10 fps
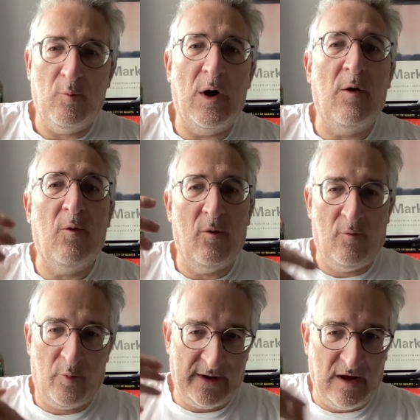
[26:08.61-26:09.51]
Well,
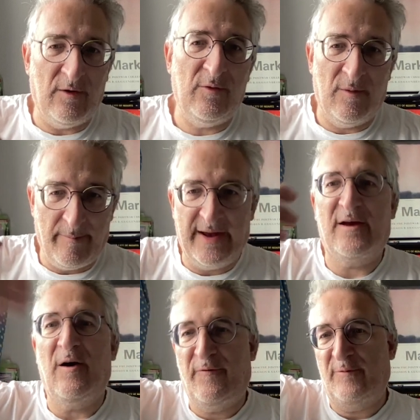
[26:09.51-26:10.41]
we know that
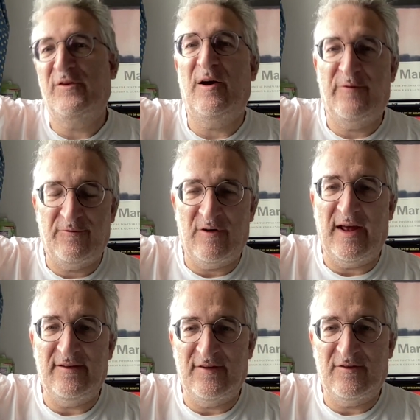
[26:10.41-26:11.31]
Metcalf himself is
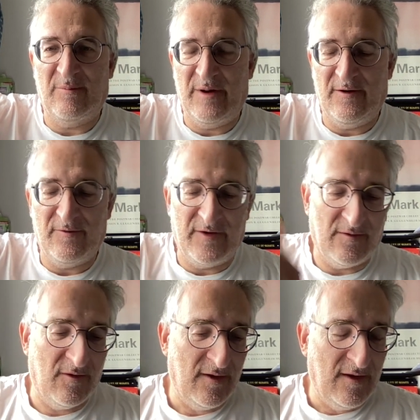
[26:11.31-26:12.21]
related to Melville.